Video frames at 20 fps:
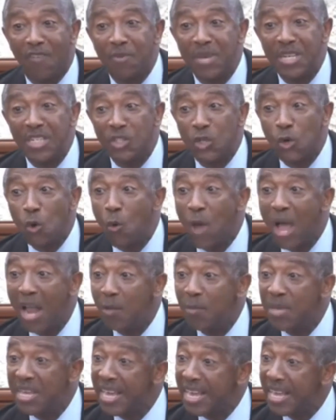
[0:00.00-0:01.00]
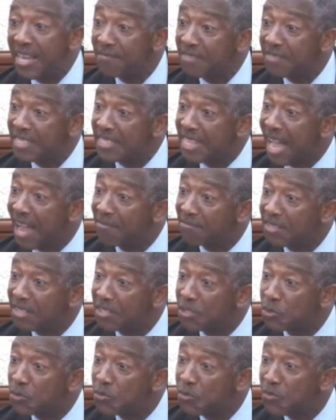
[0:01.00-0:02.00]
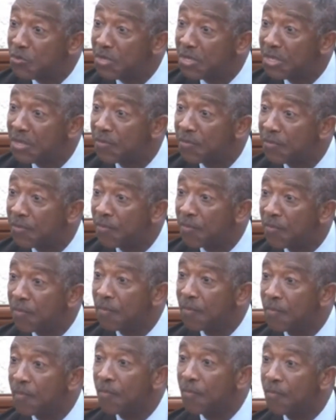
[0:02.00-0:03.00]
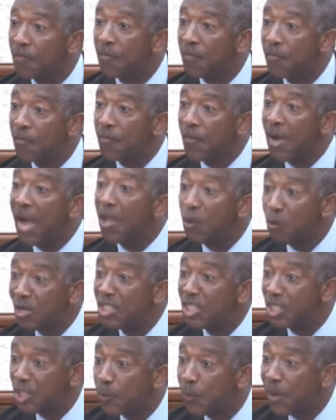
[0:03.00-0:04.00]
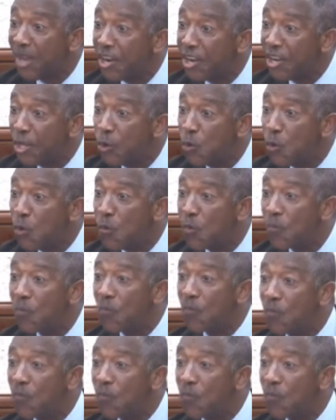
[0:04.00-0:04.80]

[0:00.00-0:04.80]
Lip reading: have been so well behaved this afternoon. I will spare you.